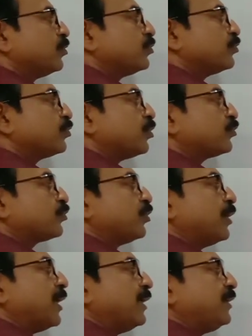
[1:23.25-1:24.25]
So
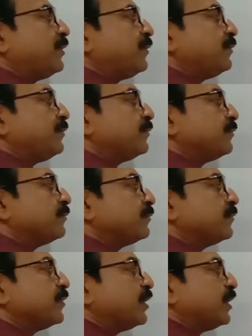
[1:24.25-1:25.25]
student,
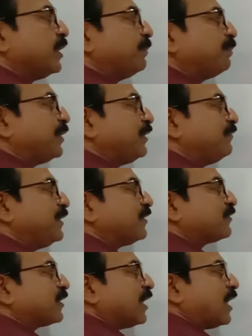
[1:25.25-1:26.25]
in
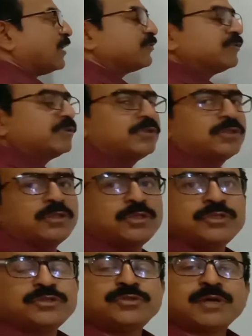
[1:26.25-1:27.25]
previous class
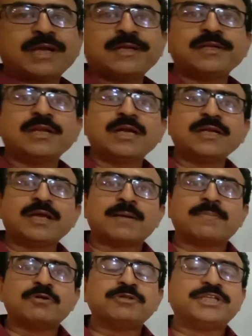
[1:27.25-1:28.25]
you had learned
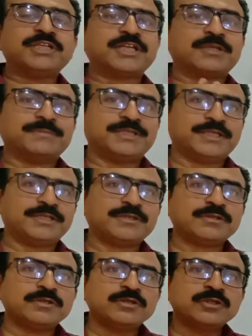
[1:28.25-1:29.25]
about determinant.
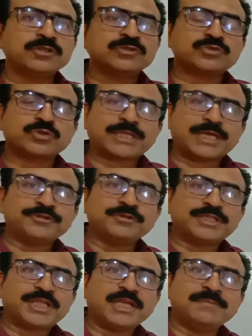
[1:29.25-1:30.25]
So can
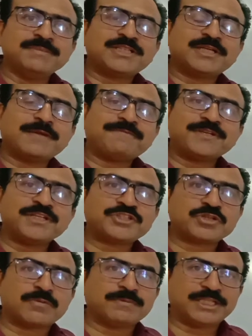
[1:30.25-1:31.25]
you tell me the
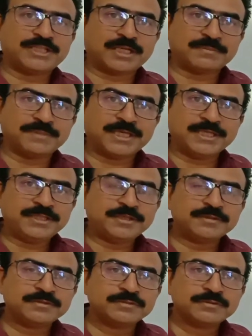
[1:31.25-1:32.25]
definition of determinant?